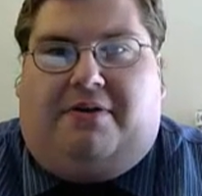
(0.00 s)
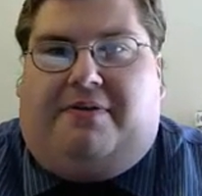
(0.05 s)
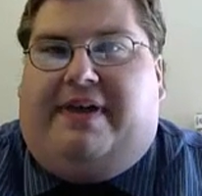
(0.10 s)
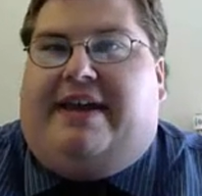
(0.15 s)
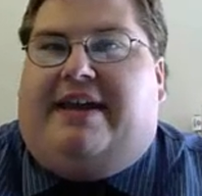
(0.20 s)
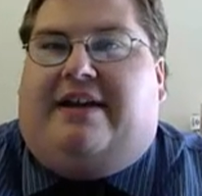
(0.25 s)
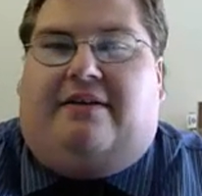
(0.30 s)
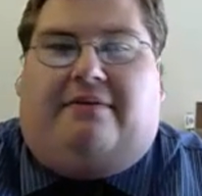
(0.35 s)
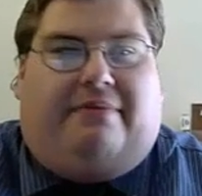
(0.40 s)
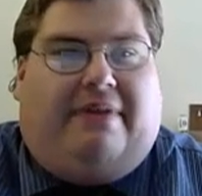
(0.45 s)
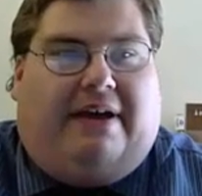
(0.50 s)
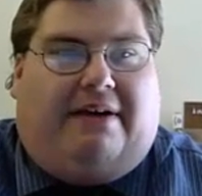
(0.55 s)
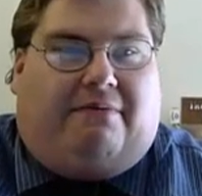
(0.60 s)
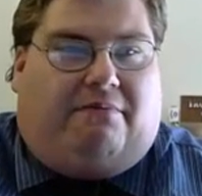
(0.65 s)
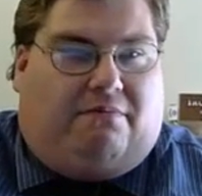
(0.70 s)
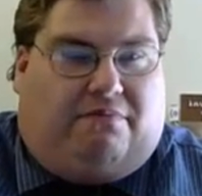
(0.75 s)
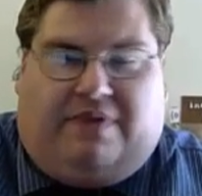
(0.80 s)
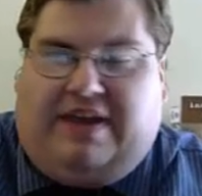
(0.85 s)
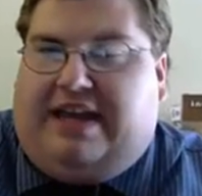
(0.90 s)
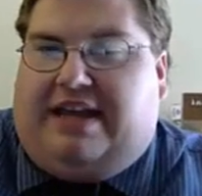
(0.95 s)

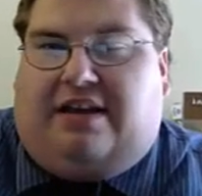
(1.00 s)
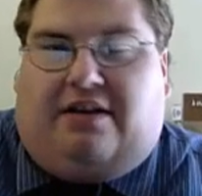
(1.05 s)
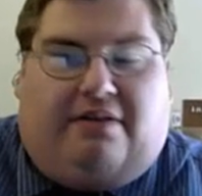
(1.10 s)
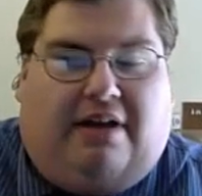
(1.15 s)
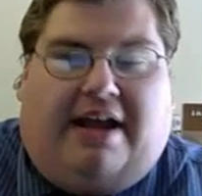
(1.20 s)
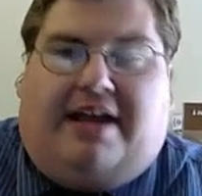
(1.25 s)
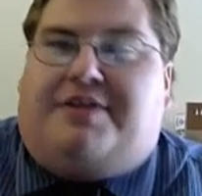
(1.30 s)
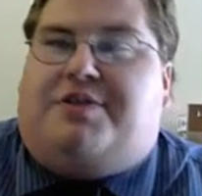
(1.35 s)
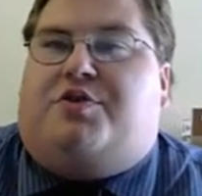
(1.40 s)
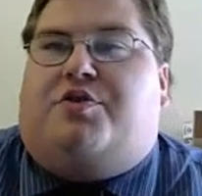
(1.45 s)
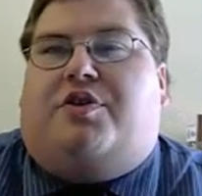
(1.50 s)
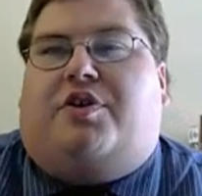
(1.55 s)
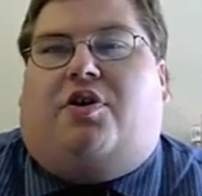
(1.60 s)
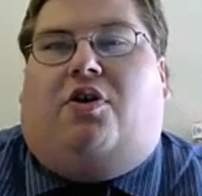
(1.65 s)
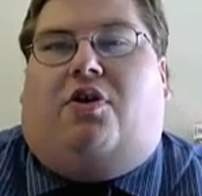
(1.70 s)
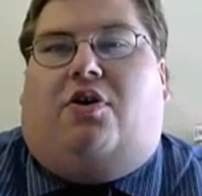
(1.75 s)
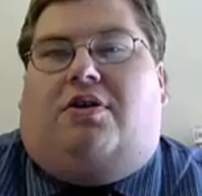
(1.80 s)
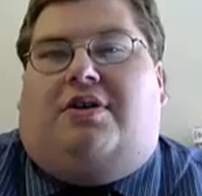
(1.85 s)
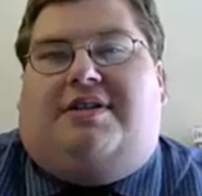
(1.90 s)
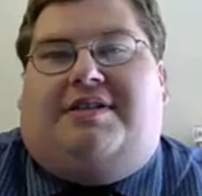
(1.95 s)
They answered the
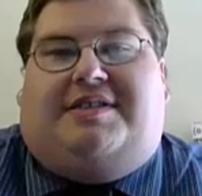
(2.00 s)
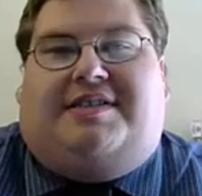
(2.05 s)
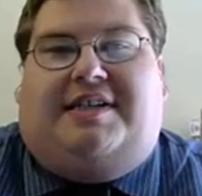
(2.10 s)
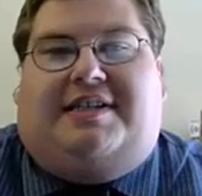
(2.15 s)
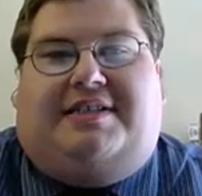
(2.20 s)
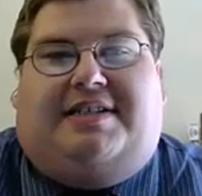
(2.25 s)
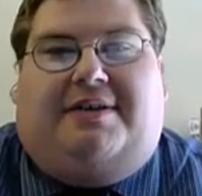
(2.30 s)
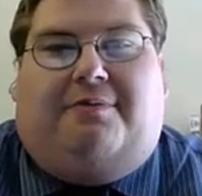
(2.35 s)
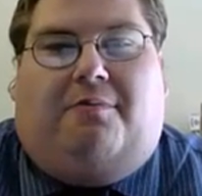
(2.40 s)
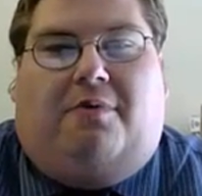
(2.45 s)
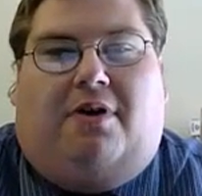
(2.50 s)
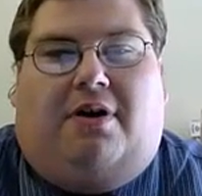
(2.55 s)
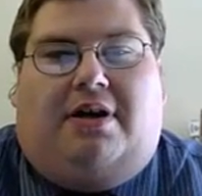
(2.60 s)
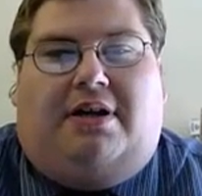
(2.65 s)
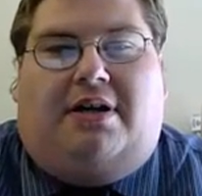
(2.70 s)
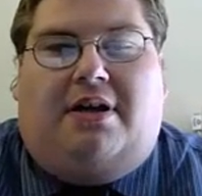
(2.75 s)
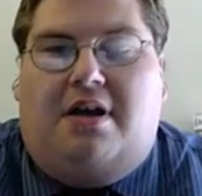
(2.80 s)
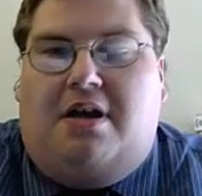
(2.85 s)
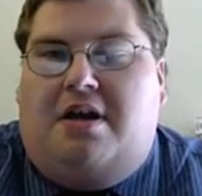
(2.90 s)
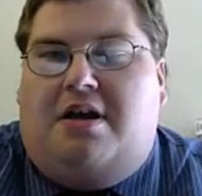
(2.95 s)
call in
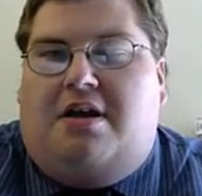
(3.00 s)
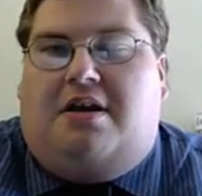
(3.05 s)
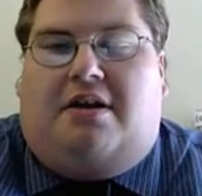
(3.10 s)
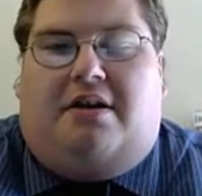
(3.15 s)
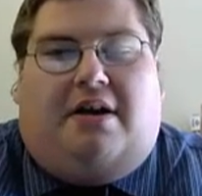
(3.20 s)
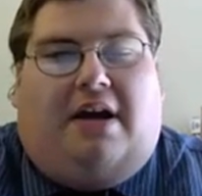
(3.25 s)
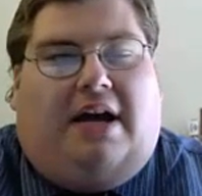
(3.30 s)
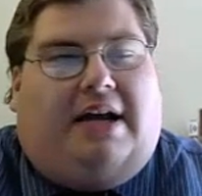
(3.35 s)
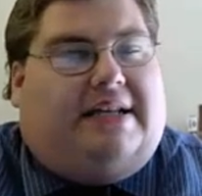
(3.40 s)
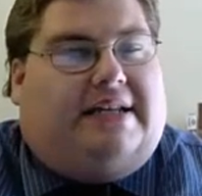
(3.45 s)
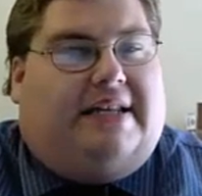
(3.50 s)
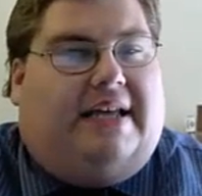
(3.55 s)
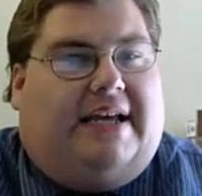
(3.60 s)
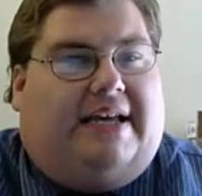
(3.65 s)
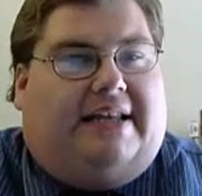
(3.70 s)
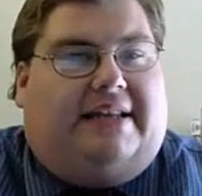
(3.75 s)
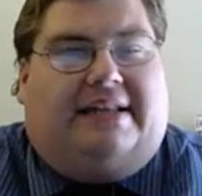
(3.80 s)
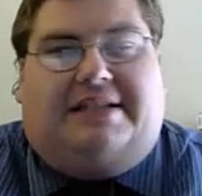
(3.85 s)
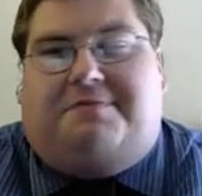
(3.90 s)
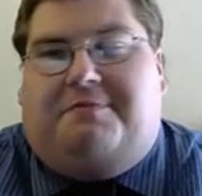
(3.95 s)
61, 90-day
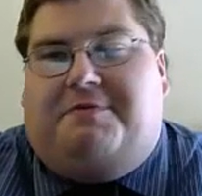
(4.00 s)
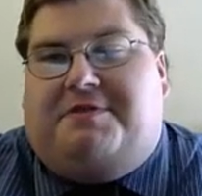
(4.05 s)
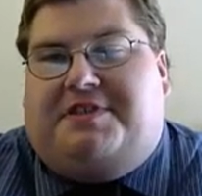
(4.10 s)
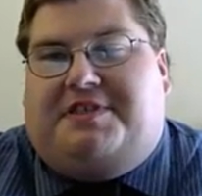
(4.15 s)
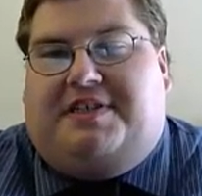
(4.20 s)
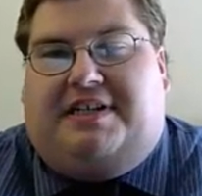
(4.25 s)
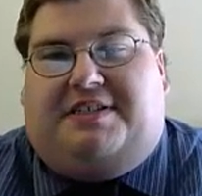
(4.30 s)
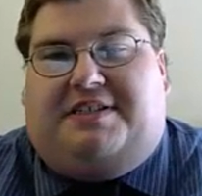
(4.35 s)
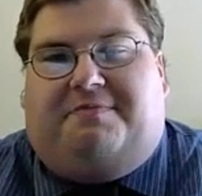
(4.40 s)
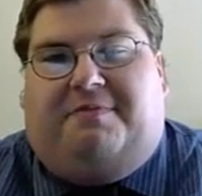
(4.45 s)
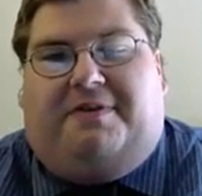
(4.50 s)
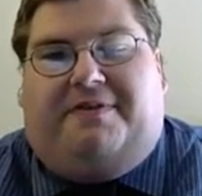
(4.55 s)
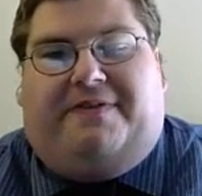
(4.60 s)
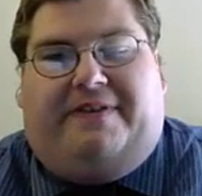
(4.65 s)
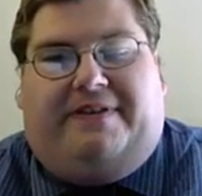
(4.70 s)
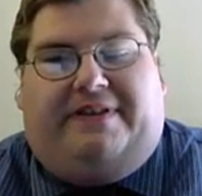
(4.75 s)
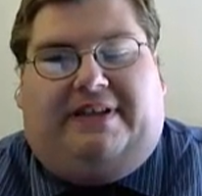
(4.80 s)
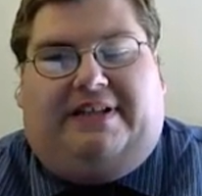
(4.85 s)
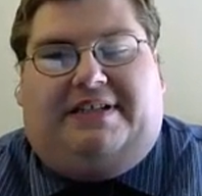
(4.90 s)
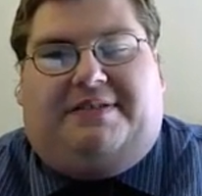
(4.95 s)
enlistments, 6-month
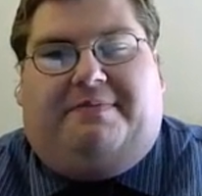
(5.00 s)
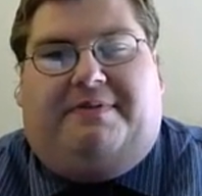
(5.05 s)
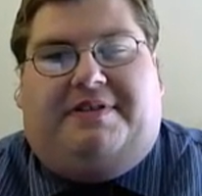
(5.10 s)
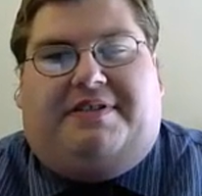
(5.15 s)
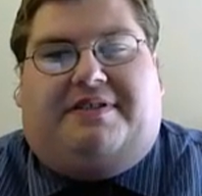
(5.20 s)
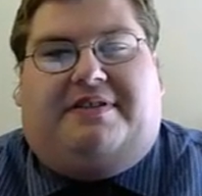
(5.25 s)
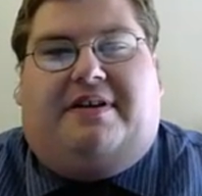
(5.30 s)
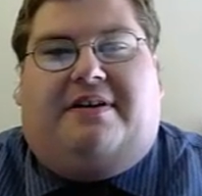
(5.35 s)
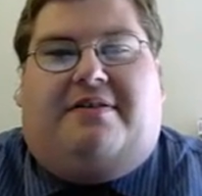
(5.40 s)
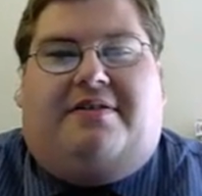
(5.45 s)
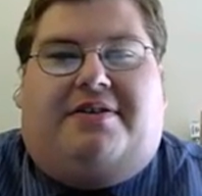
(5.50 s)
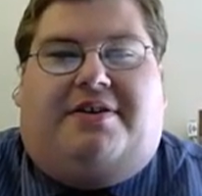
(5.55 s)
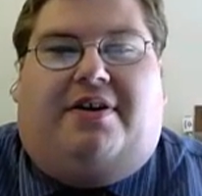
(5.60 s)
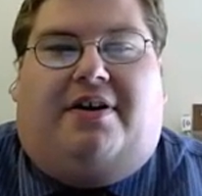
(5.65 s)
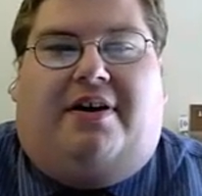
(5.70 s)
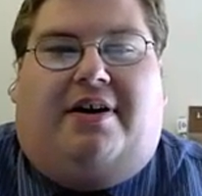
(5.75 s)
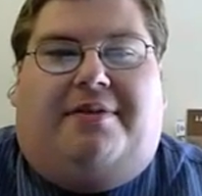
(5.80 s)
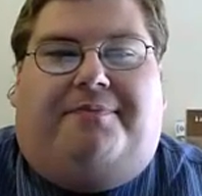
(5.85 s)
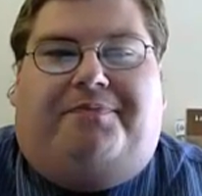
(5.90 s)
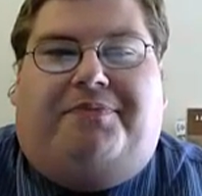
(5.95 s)
enlistments, they're done.